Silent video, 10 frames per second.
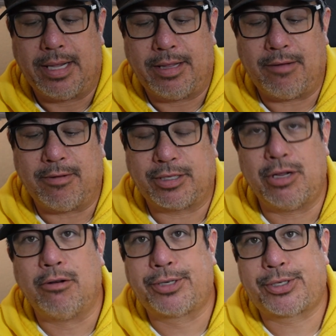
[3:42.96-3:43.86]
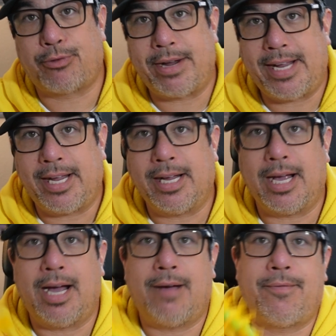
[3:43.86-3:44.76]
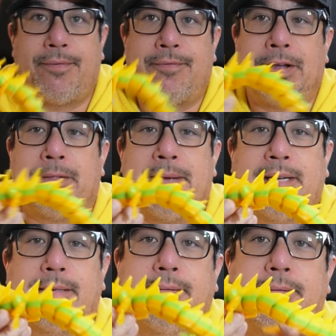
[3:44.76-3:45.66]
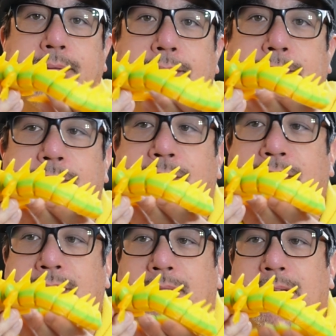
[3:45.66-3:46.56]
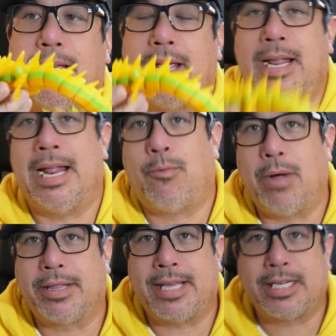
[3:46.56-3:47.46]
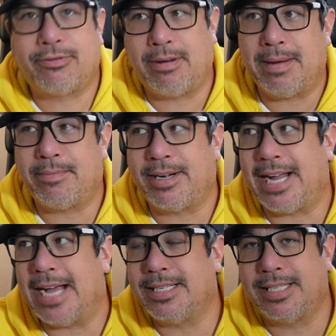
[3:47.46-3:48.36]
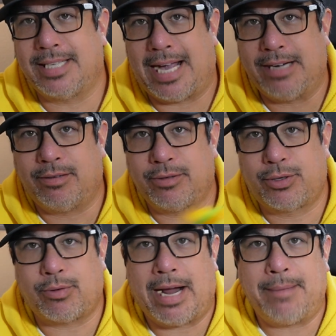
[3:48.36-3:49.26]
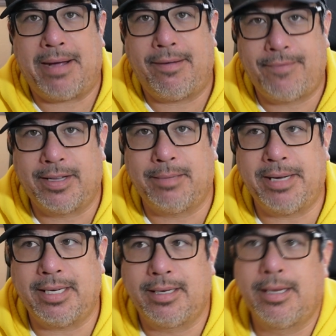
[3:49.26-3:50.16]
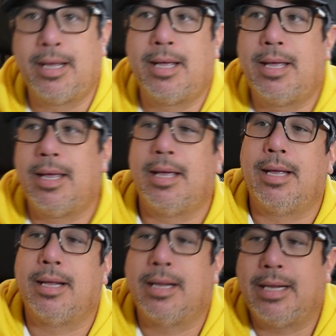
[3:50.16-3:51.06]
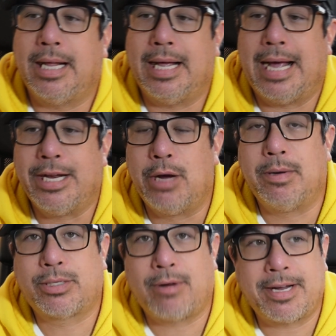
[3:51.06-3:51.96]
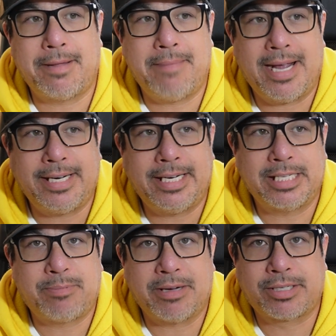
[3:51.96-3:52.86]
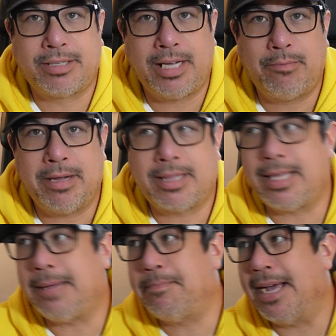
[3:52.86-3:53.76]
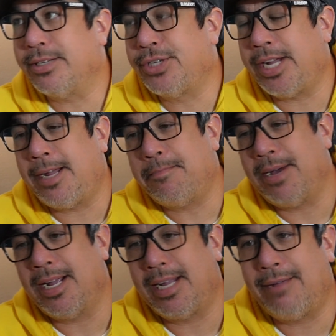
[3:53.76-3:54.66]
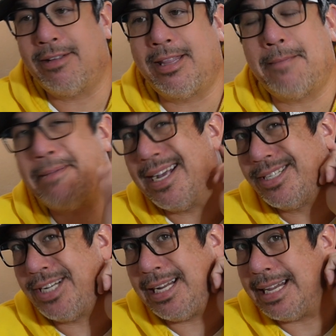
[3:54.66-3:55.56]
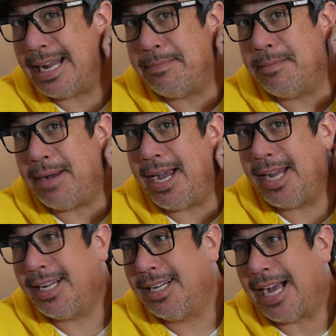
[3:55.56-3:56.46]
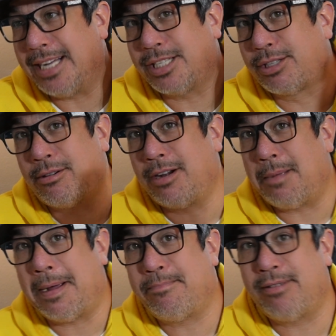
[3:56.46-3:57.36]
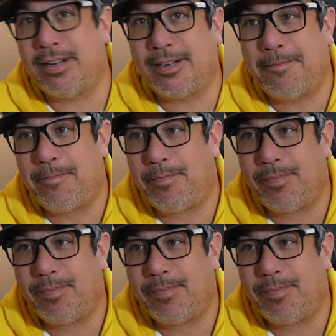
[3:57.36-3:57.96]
There was no stringing of the filament. Now, one thing to remember, guys, is I don't dry my filament. I know it's recommended, especially with the PET-G, but even the PET-G that I've been buying, I just throw it on my printer.